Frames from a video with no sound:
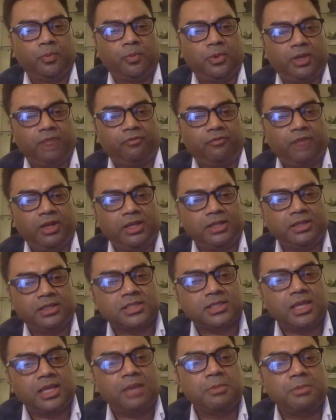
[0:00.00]
even in the
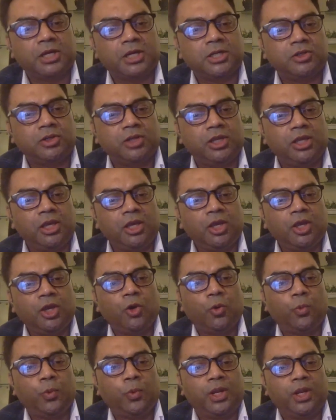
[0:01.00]
same country,
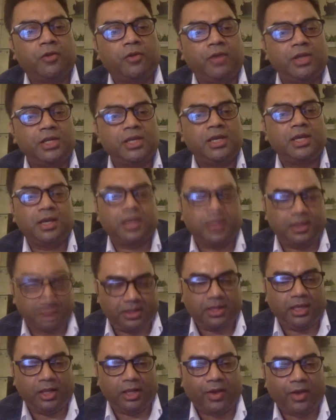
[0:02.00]
we are creating,
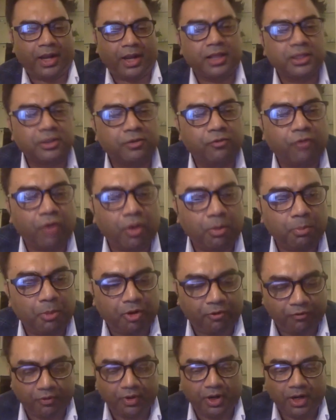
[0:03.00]
another form
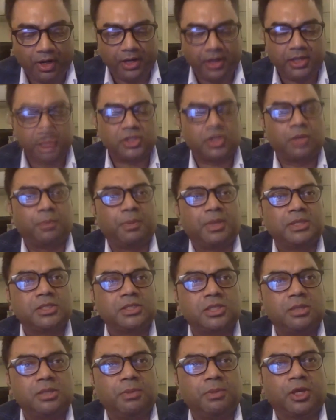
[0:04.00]
of
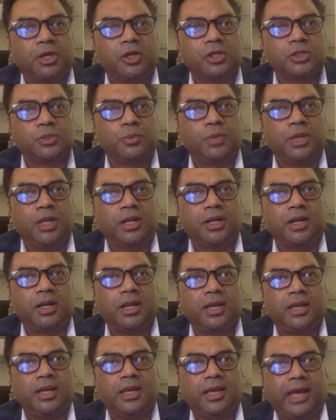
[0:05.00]
discrepancy because we are
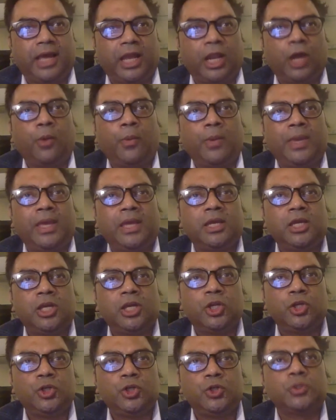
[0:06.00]
allowing
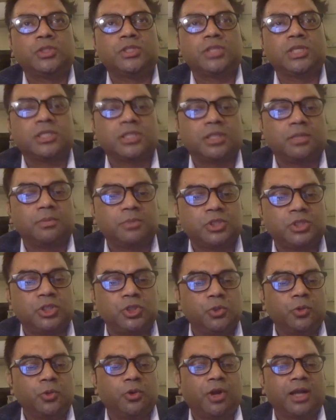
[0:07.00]
two systems
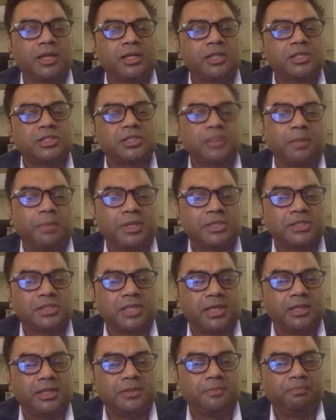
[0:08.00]
to run side by
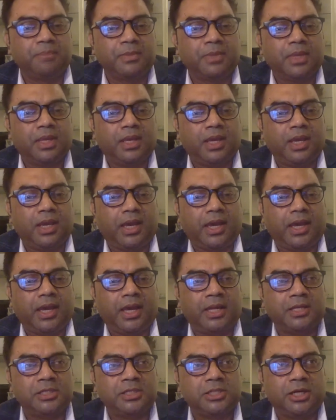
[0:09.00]
side.
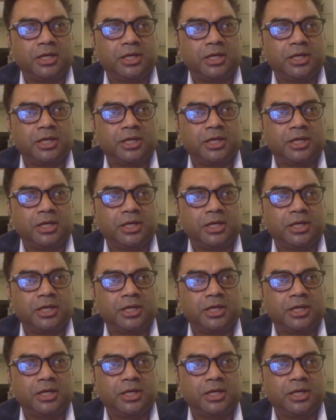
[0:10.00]
And